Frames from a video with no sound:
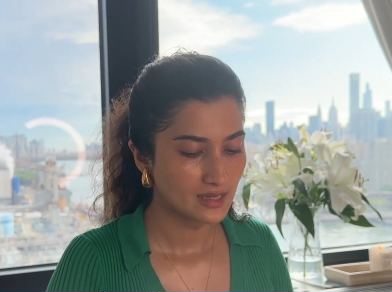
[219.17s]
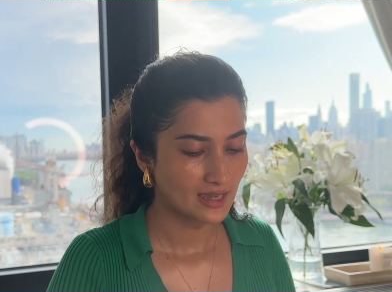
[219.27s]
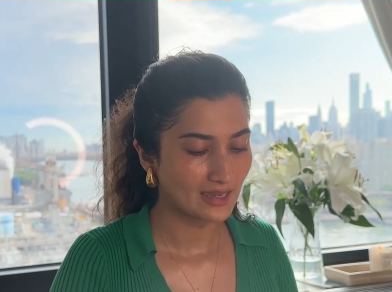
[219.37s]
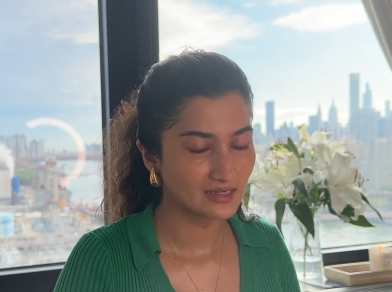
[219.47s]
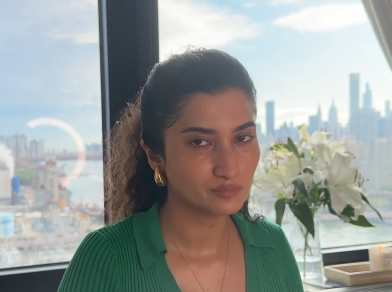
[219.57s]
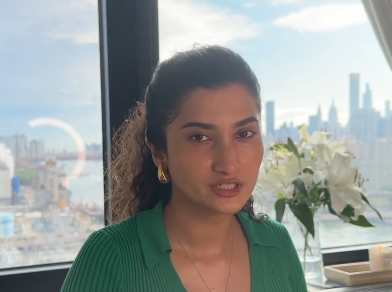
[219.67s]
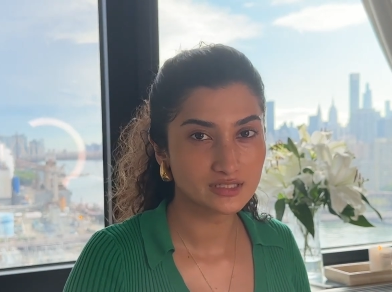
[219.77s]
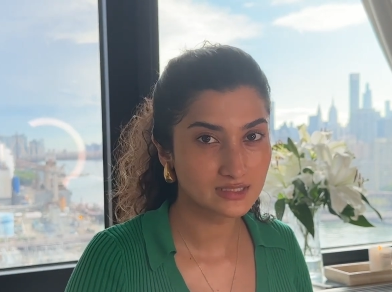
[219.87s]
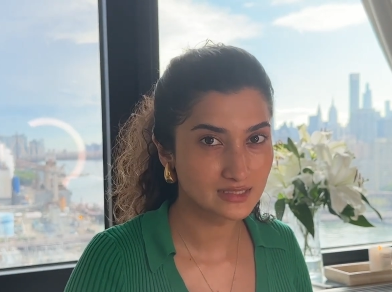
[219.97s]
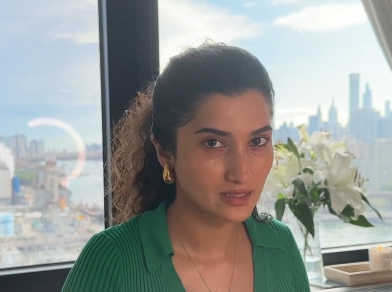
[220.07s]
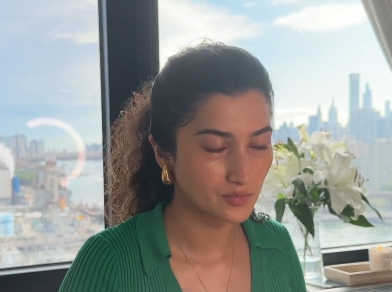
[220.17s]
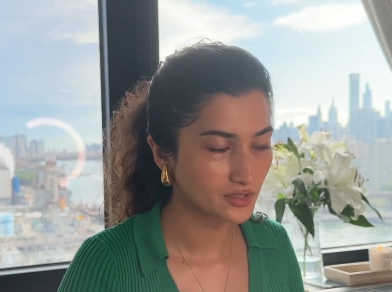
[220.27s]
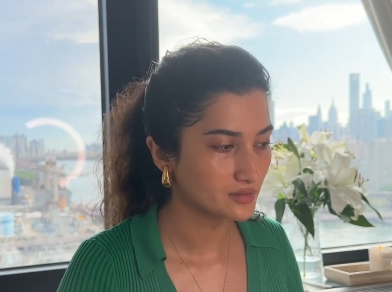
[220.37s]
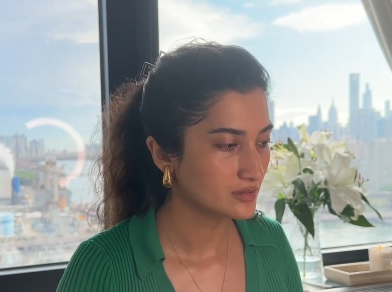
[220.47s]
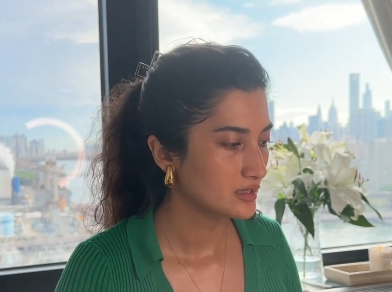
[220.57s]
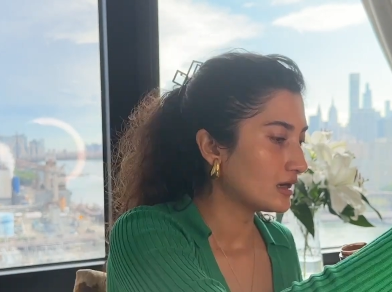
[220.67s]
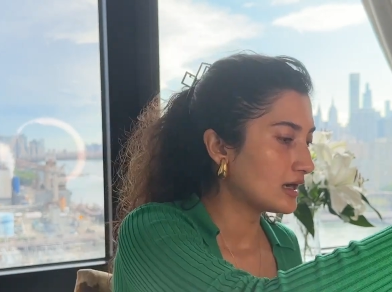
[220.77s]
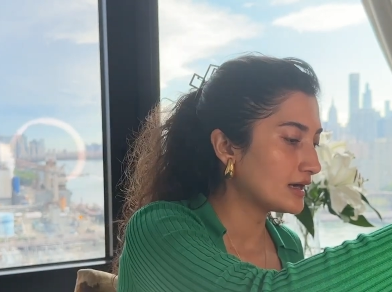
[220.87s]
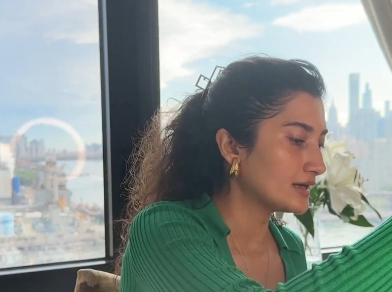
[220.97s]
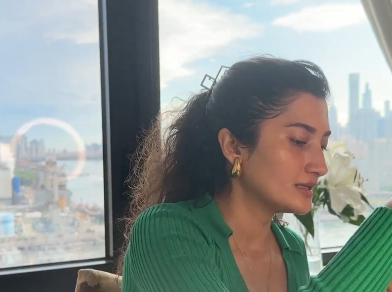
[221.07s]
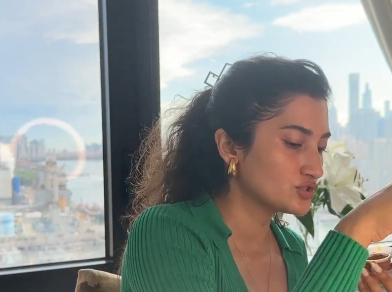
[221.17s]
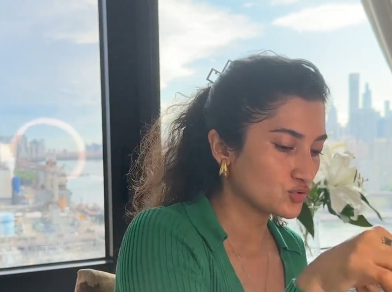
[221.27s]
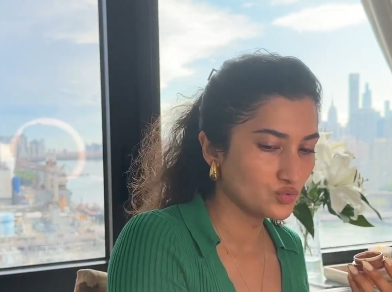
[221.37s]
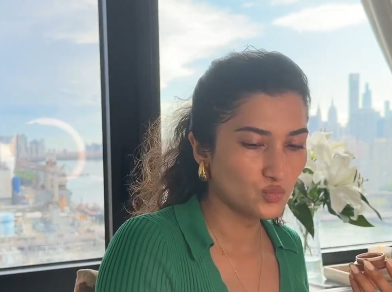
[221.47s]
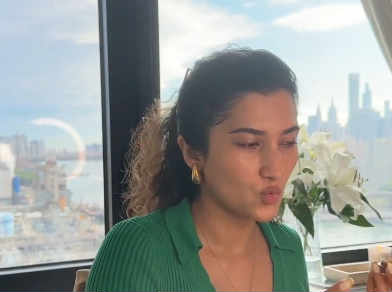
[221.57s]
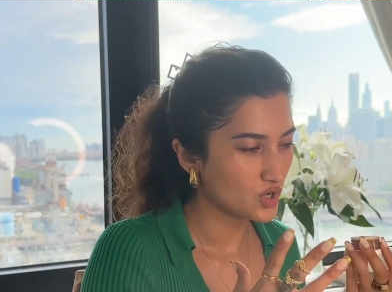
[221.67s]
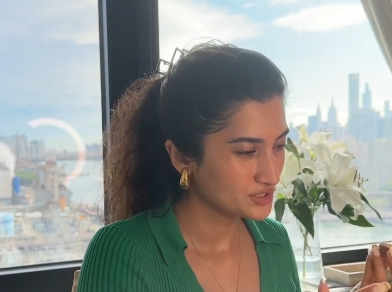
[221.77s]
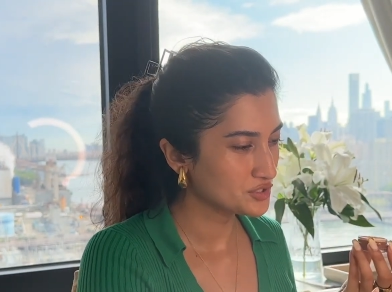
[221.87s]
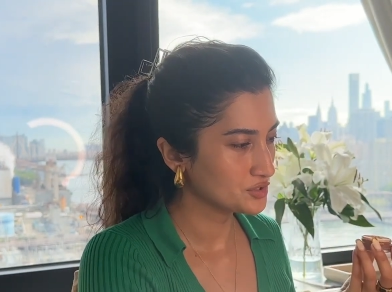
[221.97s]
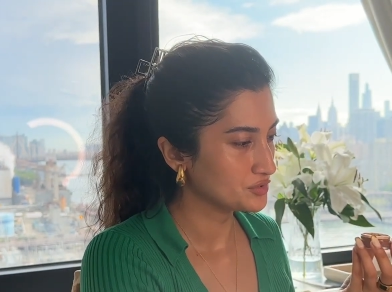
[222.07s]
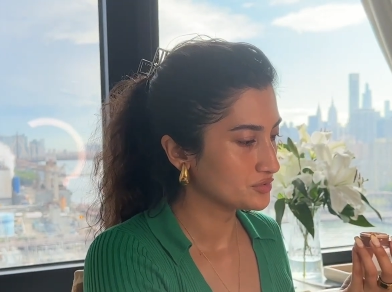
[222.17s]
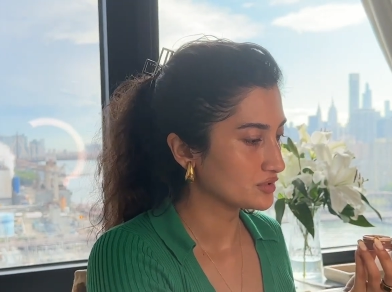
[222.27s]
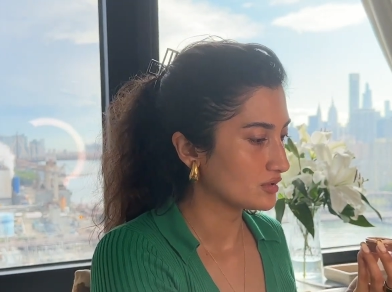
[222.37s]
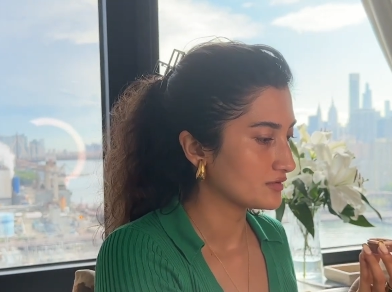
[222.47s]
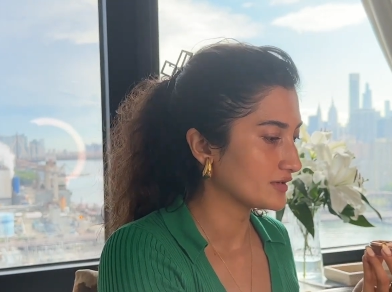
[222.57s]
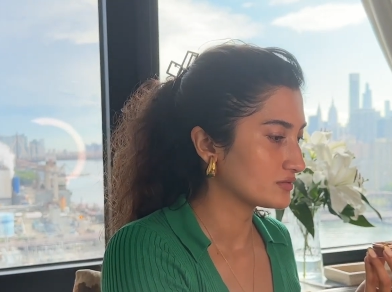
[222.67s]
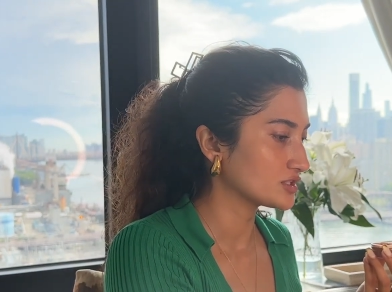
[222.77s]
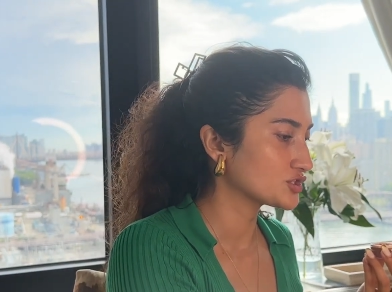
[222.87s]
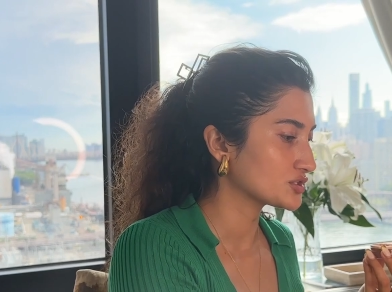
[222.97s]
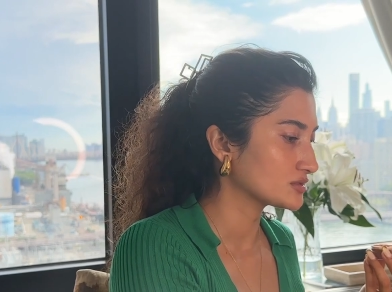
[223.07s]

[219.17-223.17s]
and because it's summer, I don't want to use a lot of foundation.